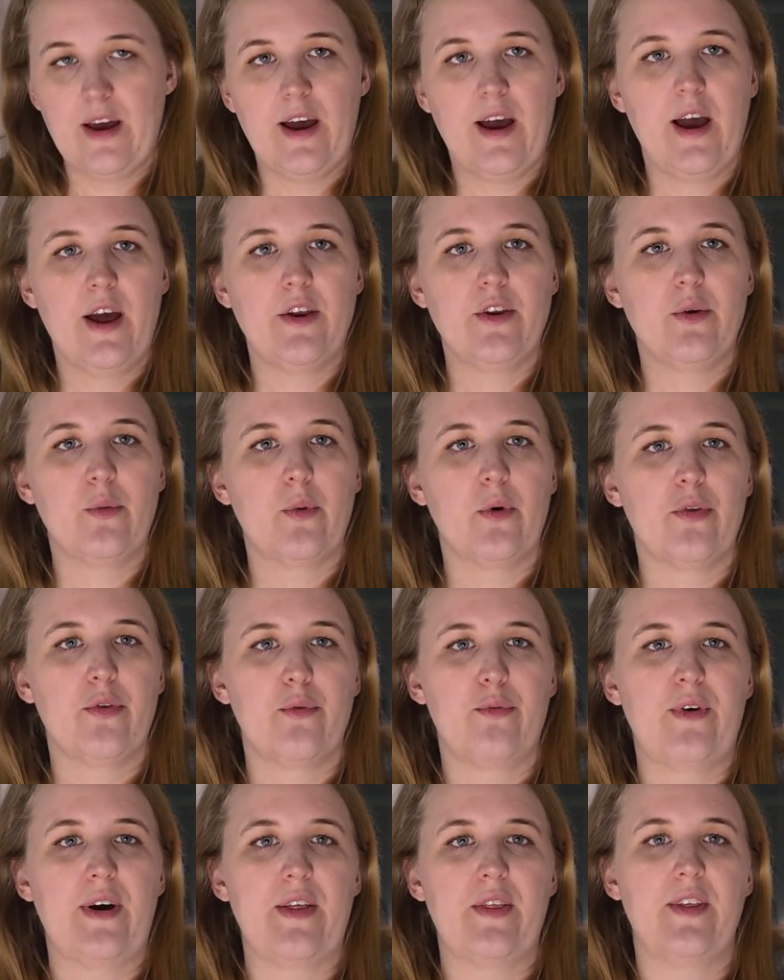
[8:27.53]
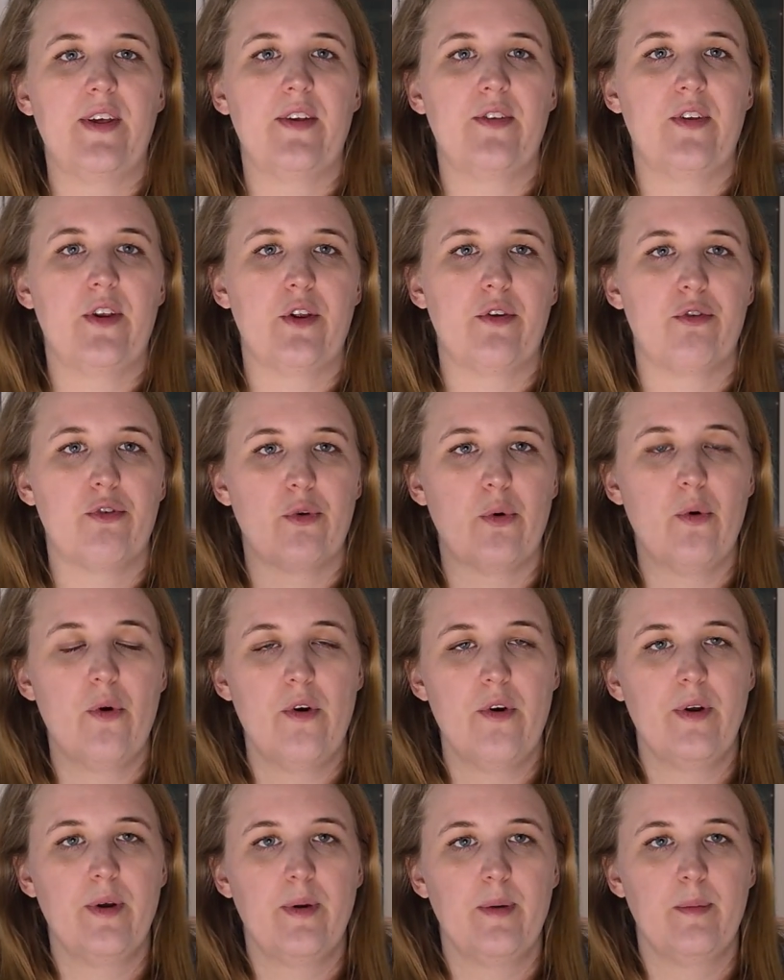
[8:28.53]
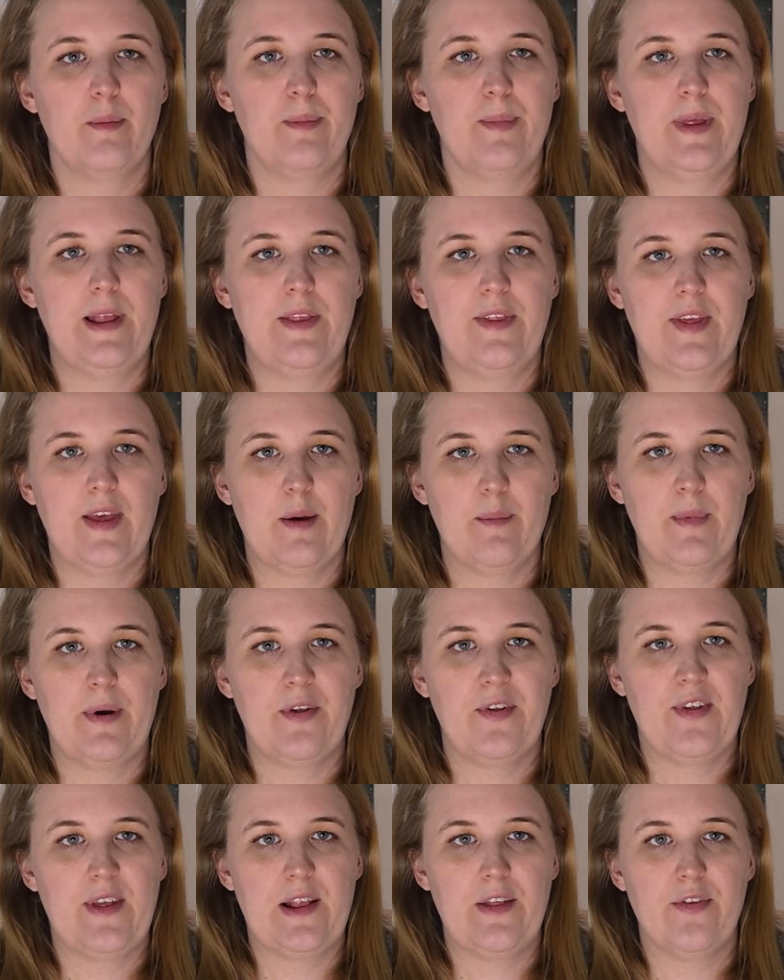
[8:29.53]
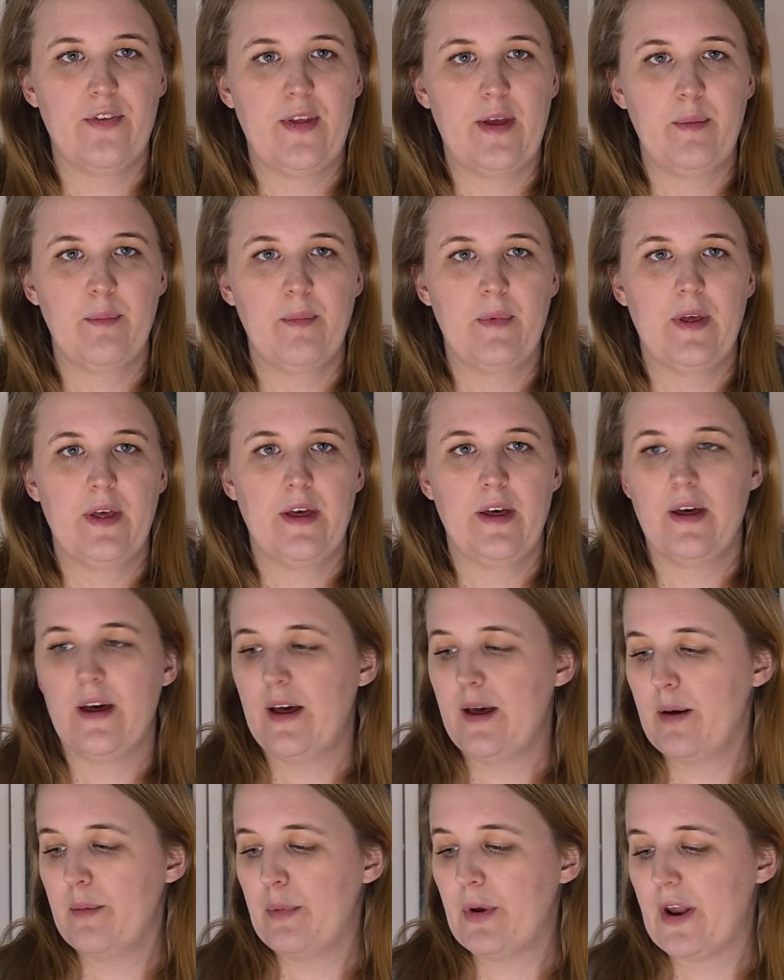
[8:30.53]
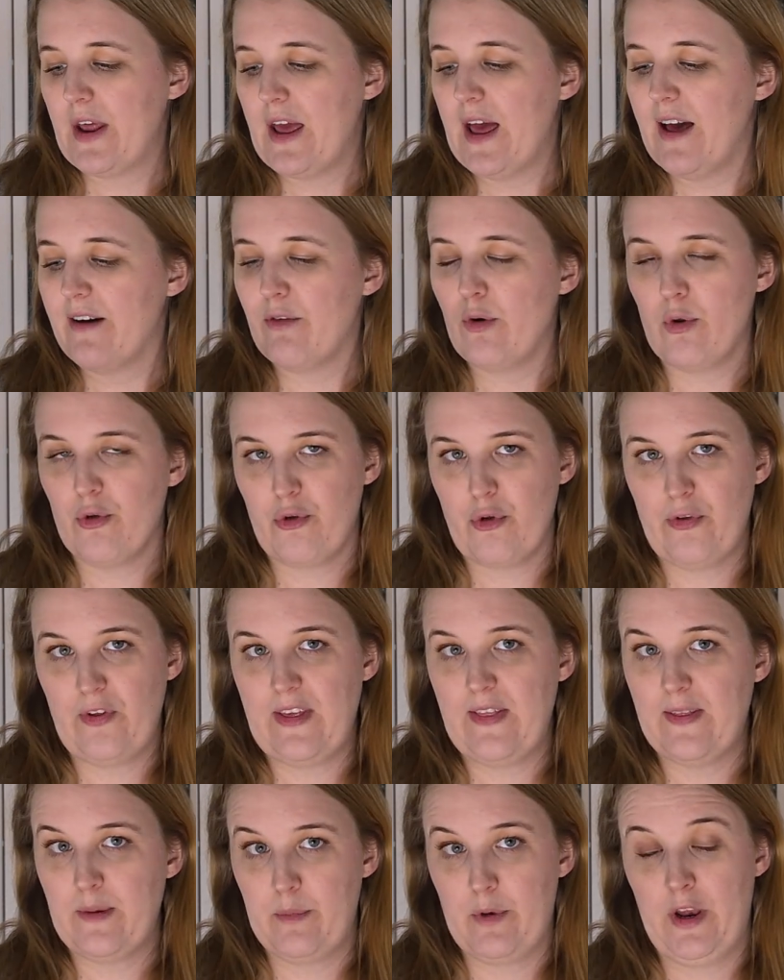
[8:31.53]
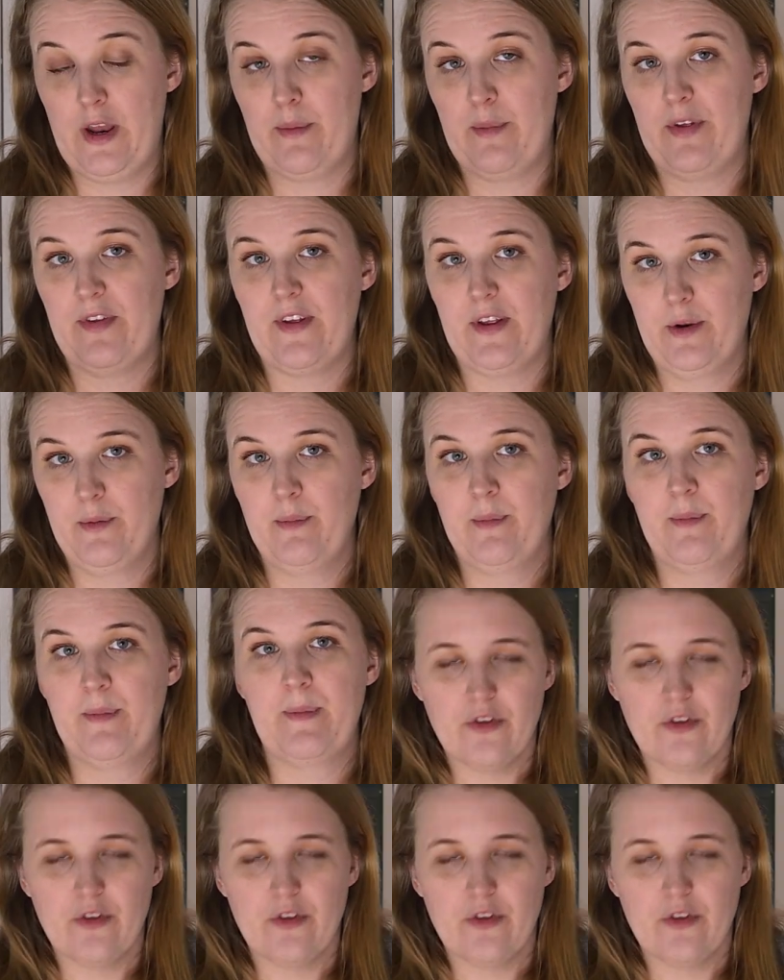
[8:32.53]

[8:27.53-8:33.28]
and you want to find these in a store, Biltema sells them, but I have also seen them on Amazon.